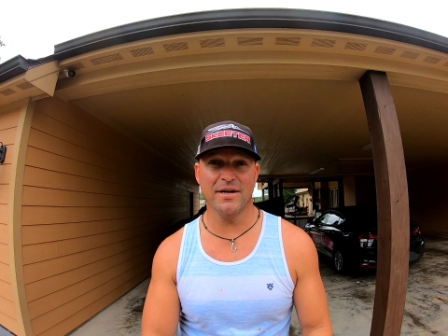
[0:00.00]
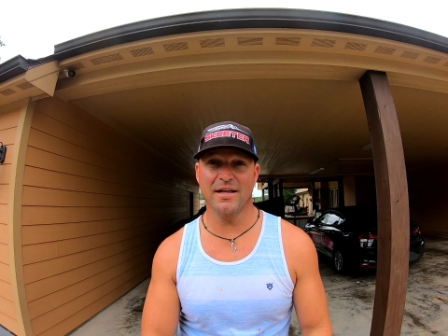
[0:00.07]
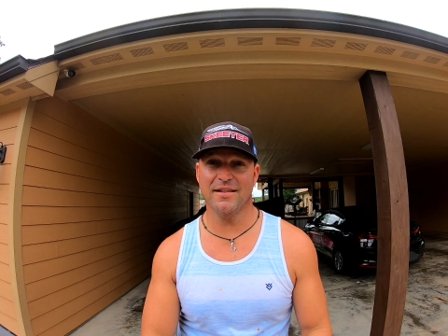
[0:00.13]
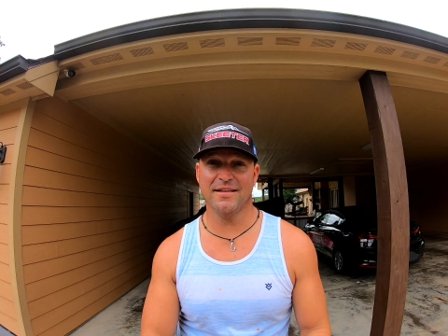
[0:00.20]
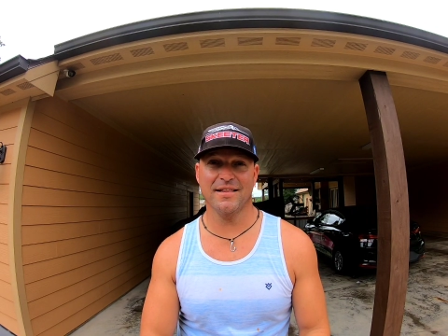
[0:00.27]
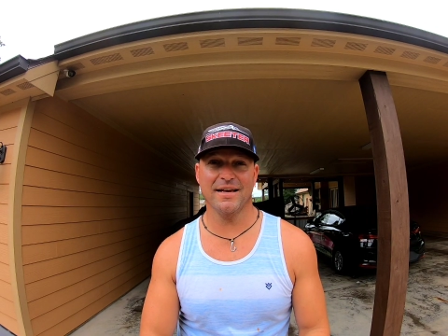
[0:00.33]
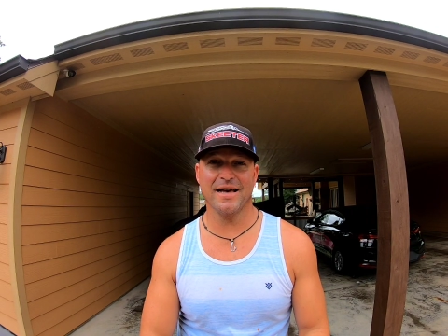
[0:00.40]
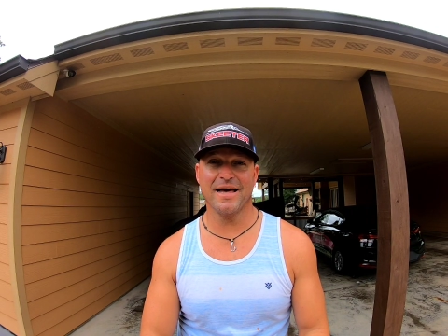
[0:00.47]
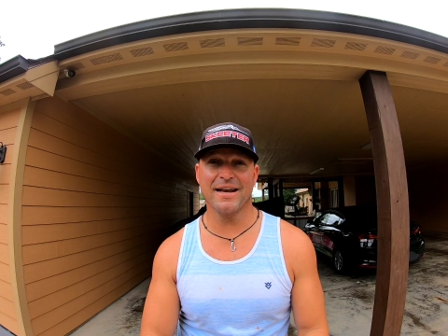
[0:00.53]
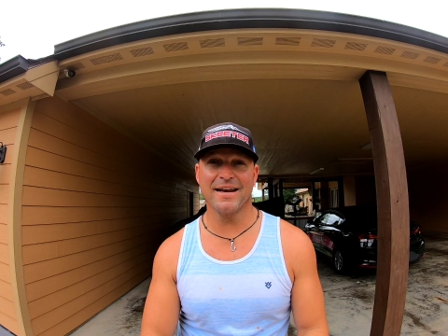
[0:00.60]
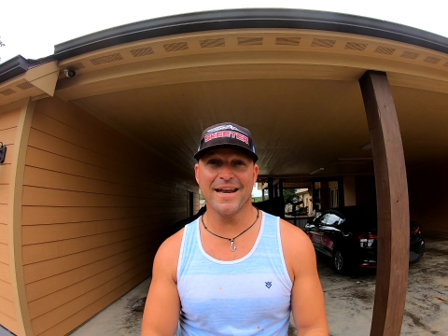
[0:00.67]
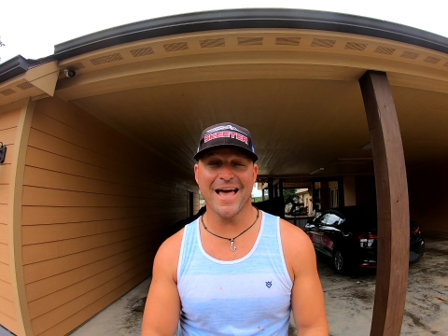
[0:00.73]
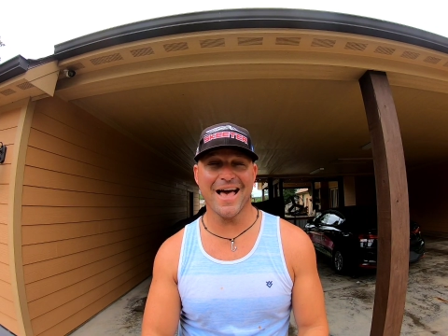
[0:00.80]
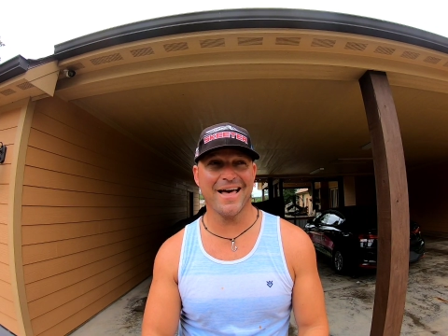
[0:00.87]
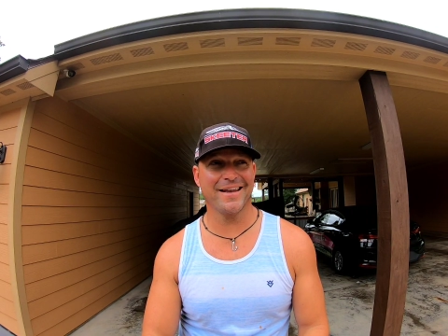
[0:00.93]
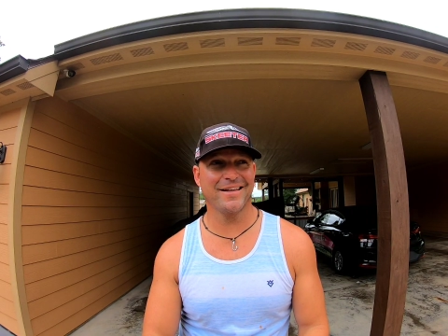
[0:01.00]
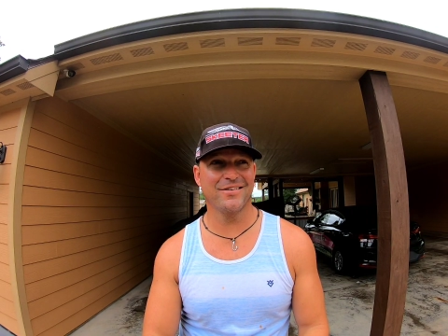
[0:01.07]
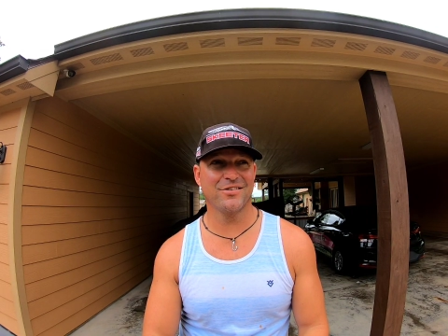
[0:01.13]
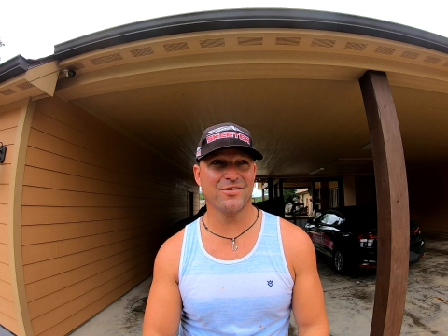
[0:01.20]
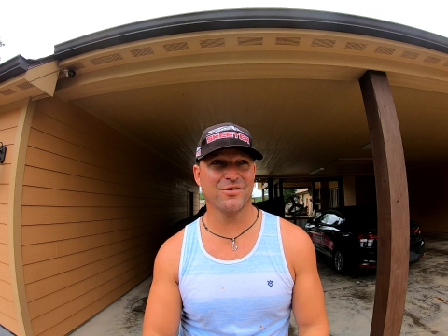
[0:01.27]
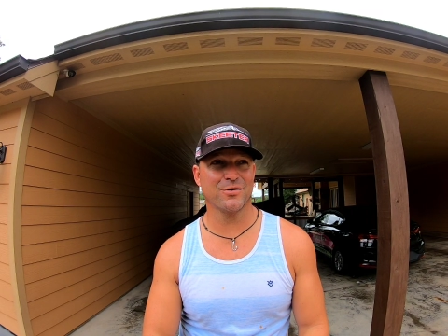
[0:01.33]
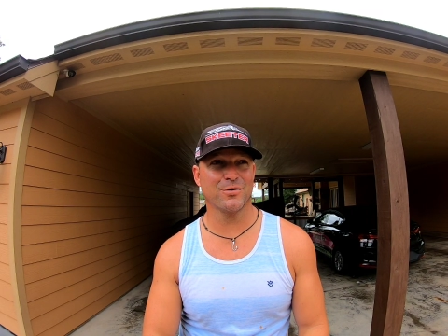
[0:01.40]
I think they got nine
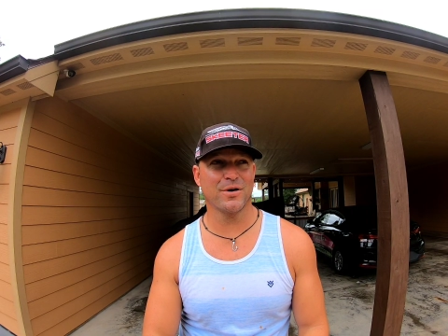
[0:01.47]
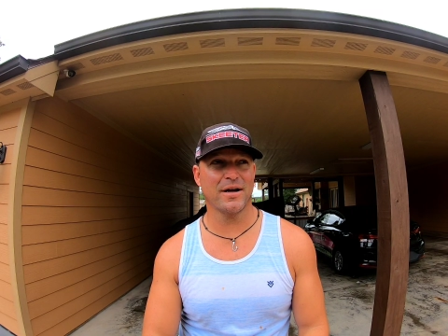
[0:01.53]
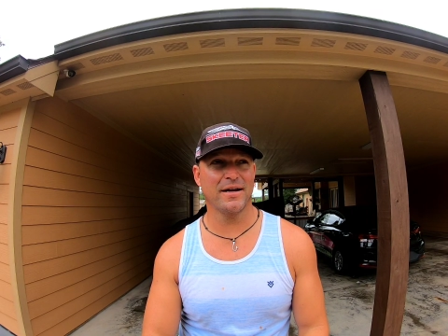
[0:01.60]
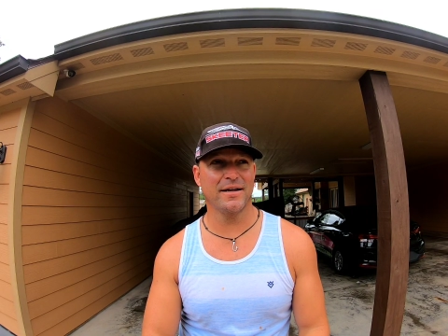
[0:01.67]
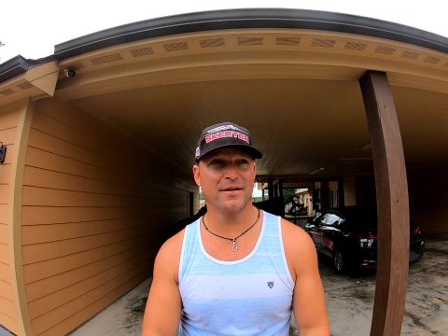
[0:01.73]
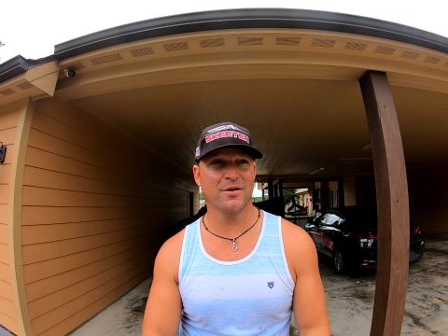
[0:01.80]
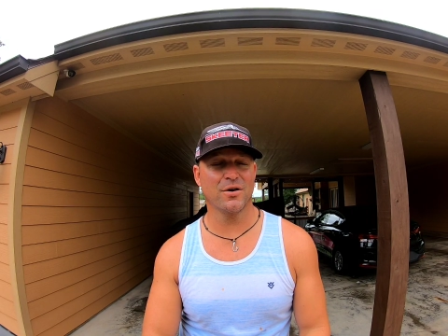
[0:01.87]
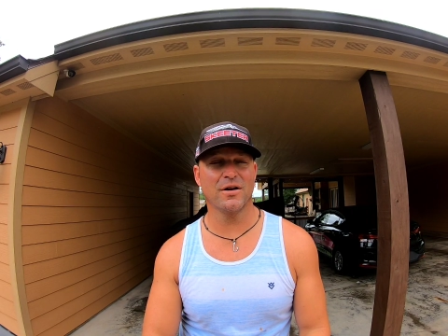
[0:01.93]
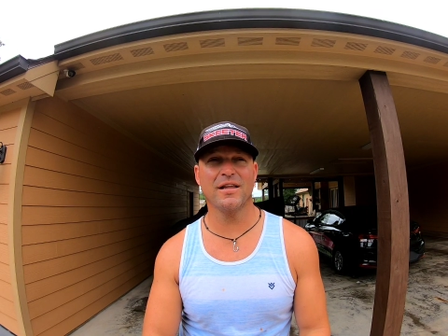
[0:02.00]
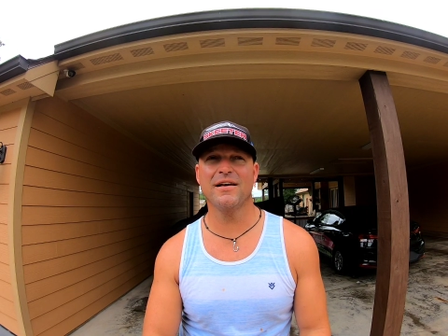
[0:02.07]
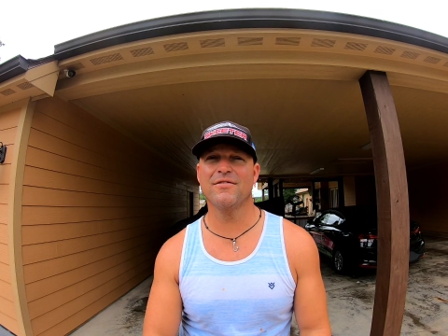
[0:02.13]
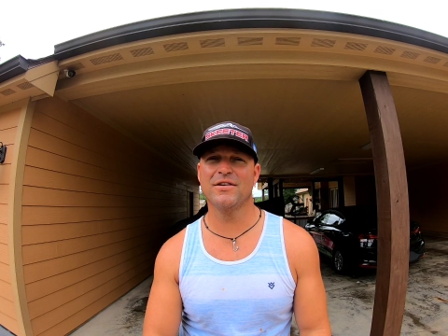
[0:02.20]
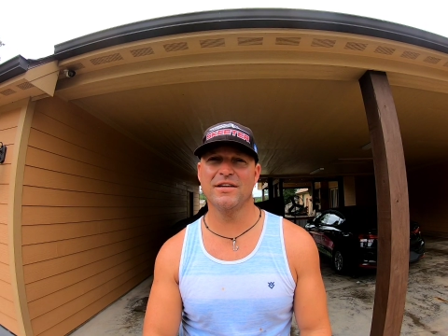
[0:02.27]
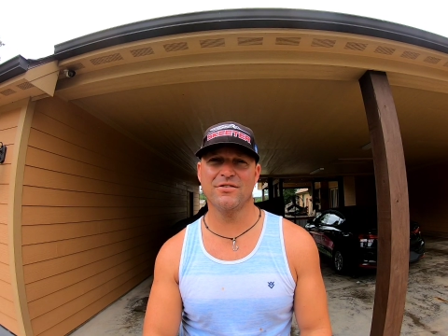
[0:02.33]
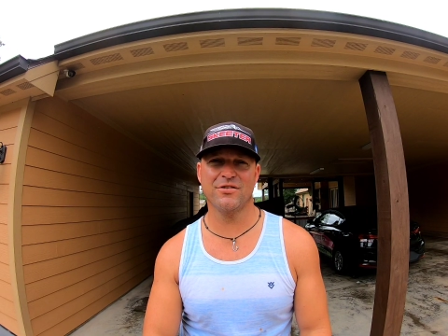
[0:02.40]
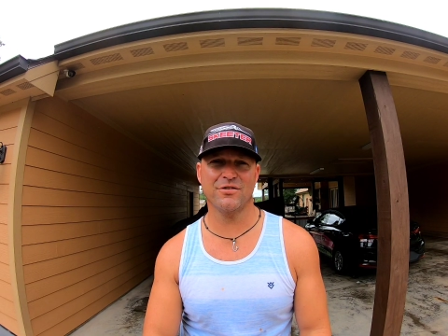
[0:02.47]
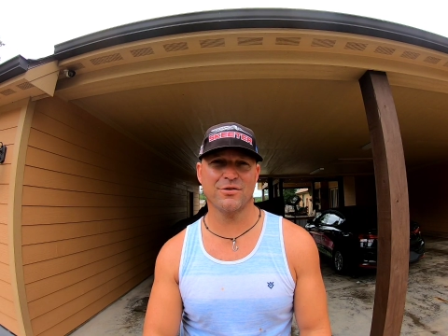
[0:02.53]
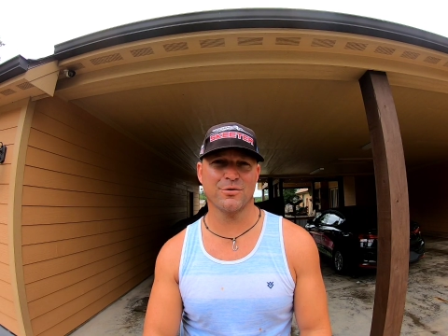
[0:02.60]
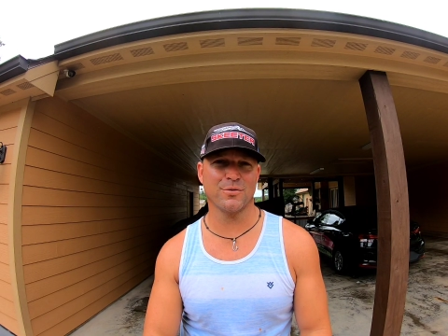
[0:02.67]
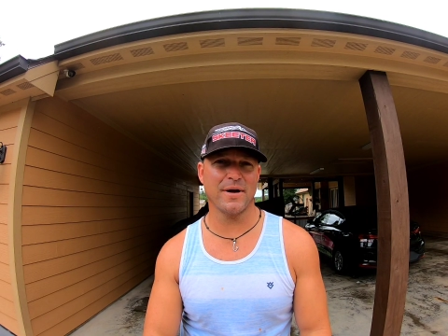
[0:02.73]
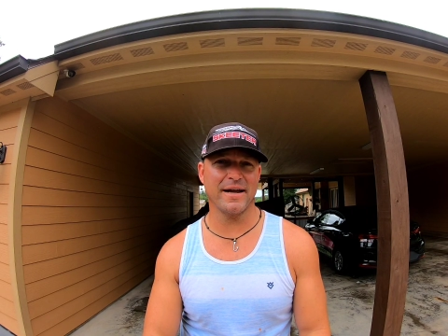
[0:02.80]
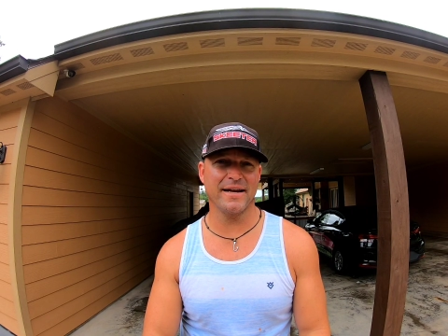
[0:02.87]
inches of rain or 11 inches
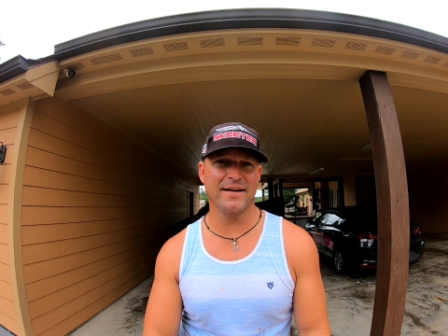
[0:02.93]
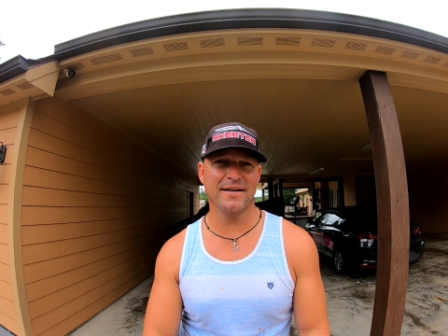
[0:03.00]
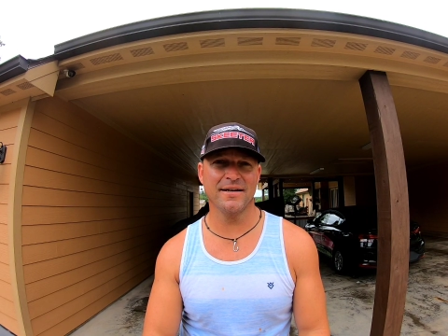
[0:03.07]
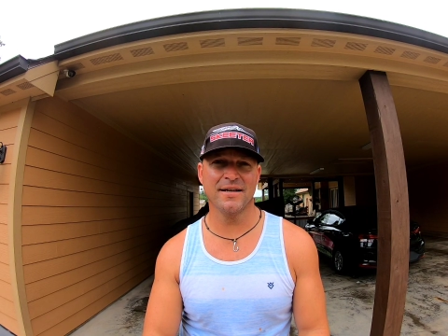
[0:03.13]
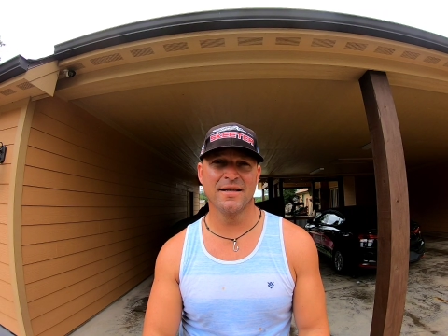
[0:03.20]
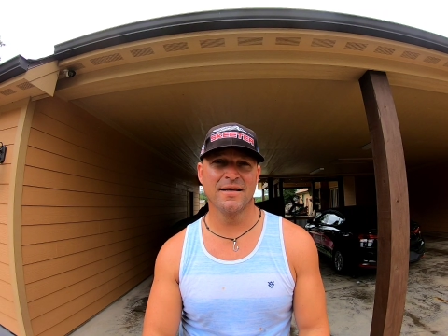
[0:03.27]
of rain